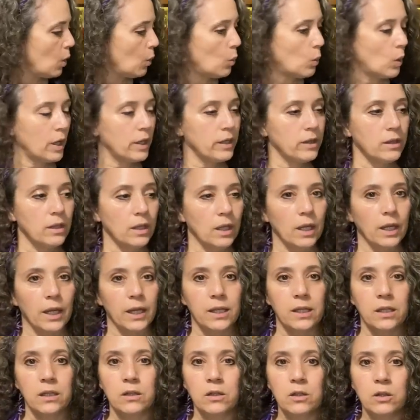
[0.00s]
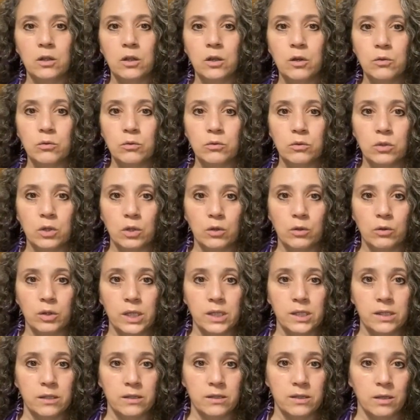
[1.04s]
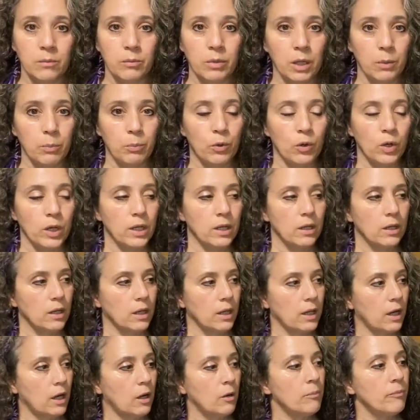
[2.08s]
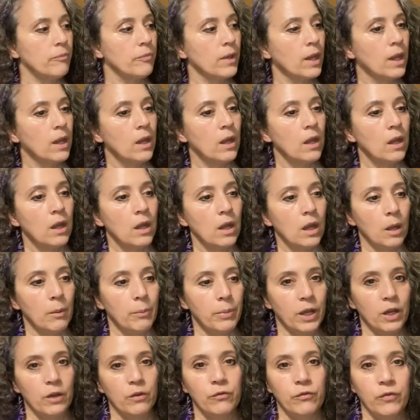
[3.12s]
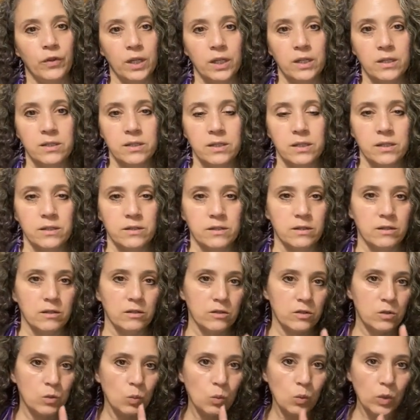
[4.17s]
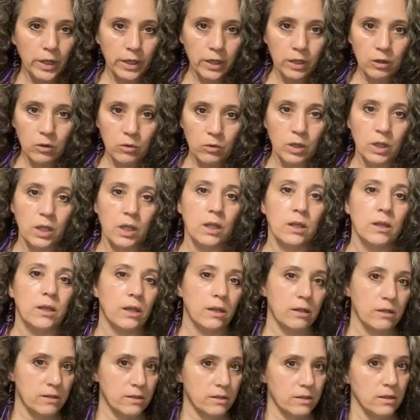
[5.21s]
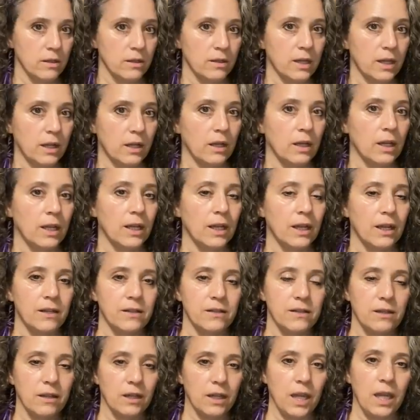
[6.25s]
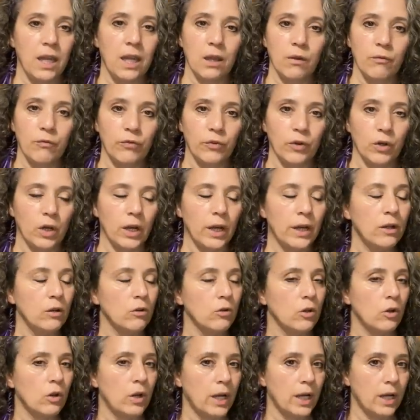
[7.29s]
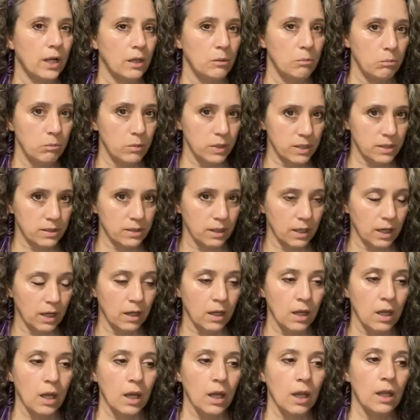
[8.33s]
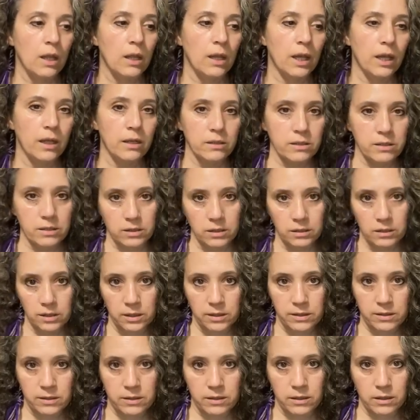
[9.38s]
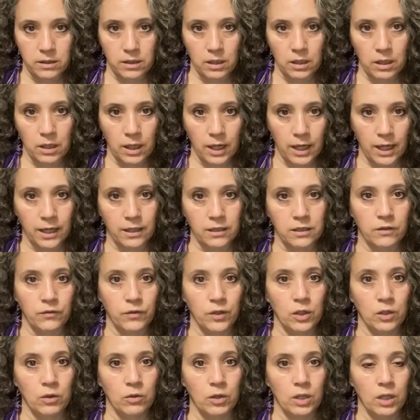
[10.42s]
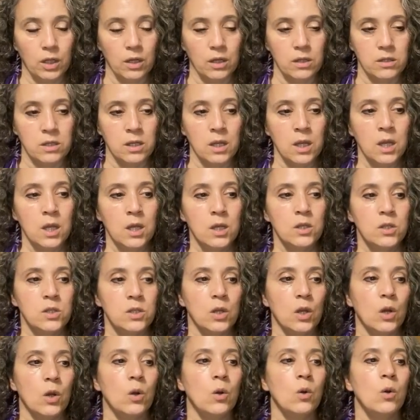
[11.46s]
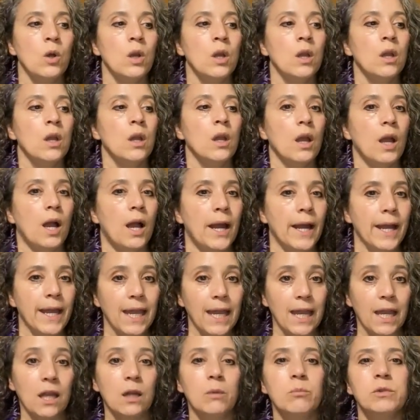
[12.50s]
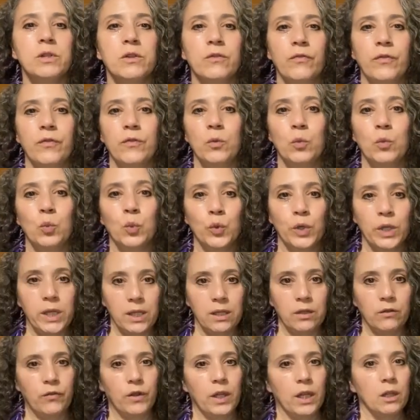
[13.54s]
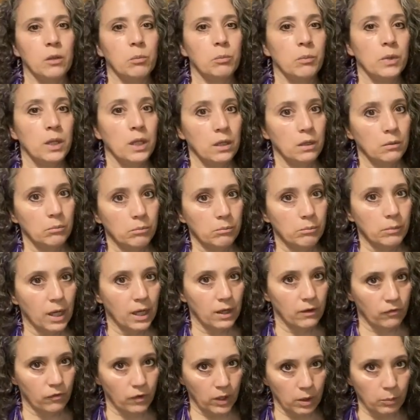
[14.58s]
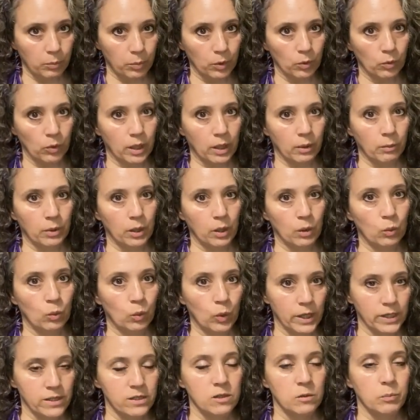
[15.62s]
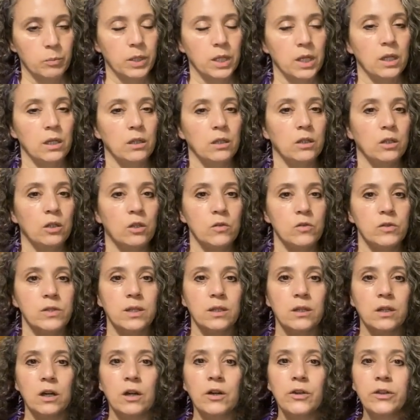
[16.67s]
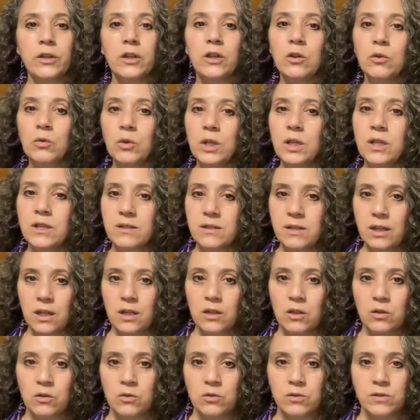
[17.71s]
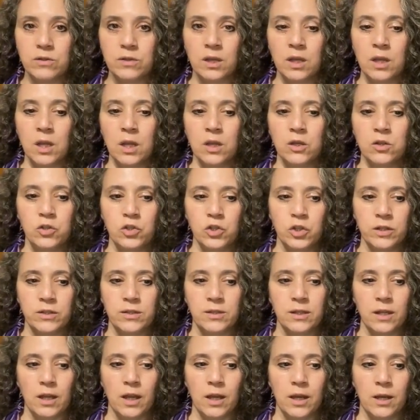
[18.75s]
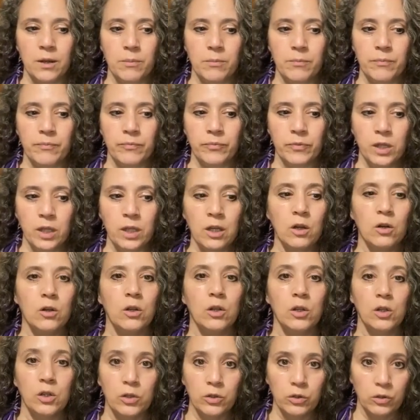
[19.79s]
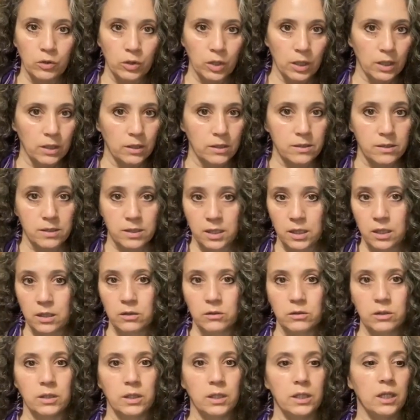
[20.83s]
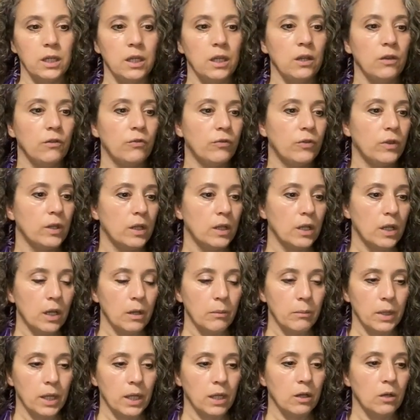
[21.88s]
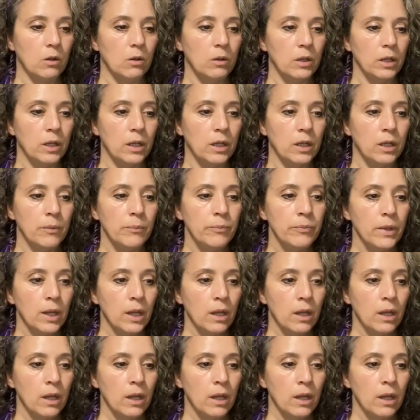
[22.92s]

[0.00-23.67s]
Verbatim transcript: One thing I didn't note though until somebody pointed it out about Vicks is there's one ingredient that is synthetic and that is the camphor. I don't know how I missed that. And that is still listed in active ingredients. So I am redeveloping my vapor rub recipe using all the ingredients they use, just, um, you know, including the cedar leaf, the nutmeg oil,